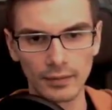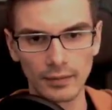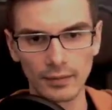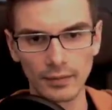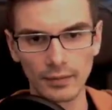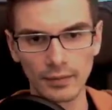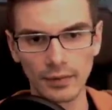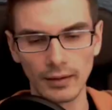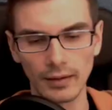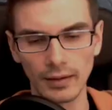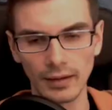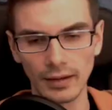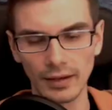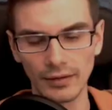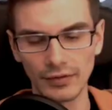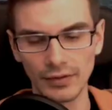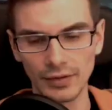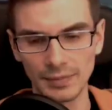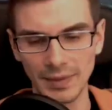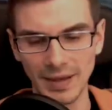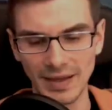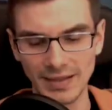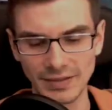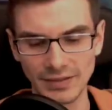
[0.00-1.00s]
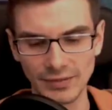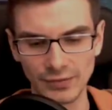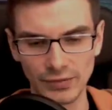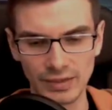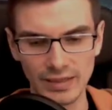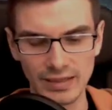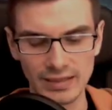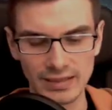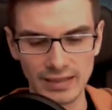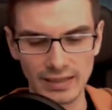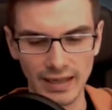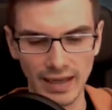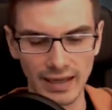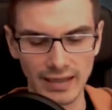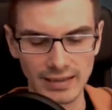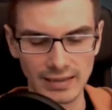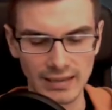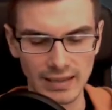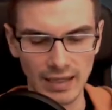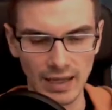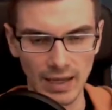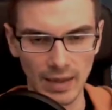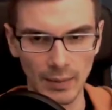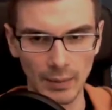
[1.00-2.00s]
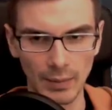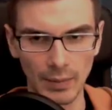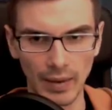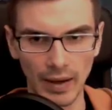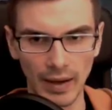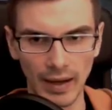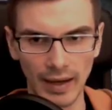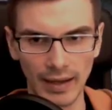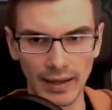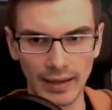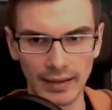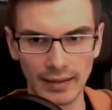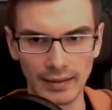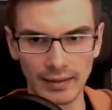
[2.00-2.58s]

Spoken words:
if his passive restacks by